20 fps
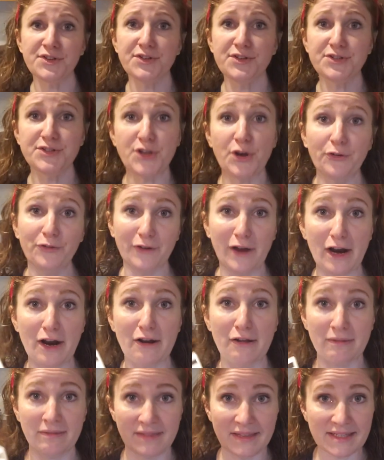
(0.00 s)
So
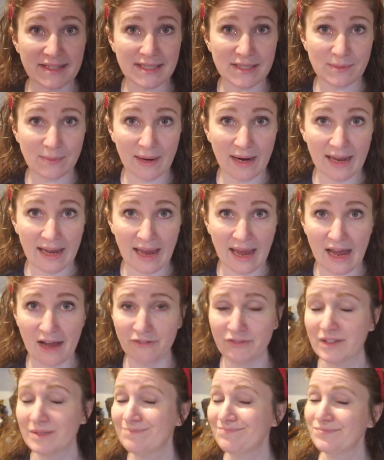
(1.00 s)
far, this is what I
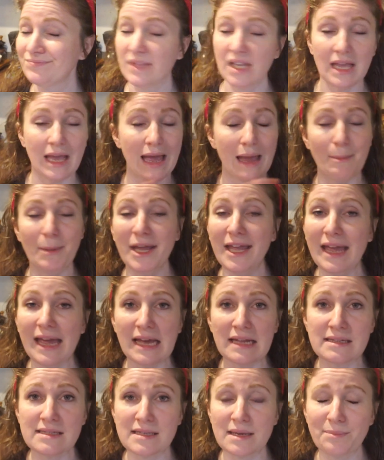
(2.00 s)
have. I might
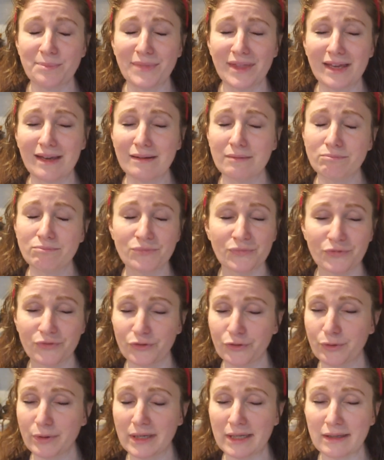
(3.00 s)
add something
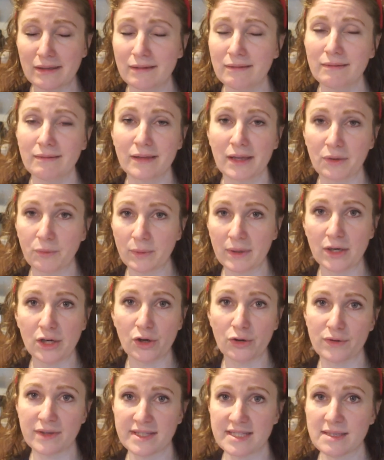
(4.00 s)
for real. Like we
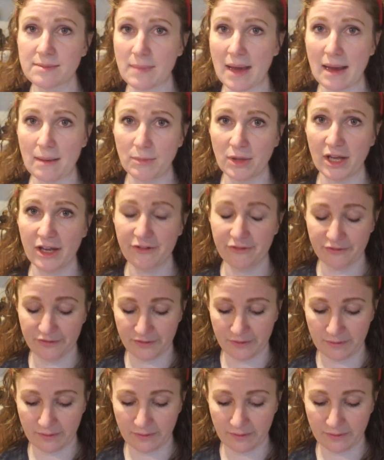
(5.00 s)
know this is mom life.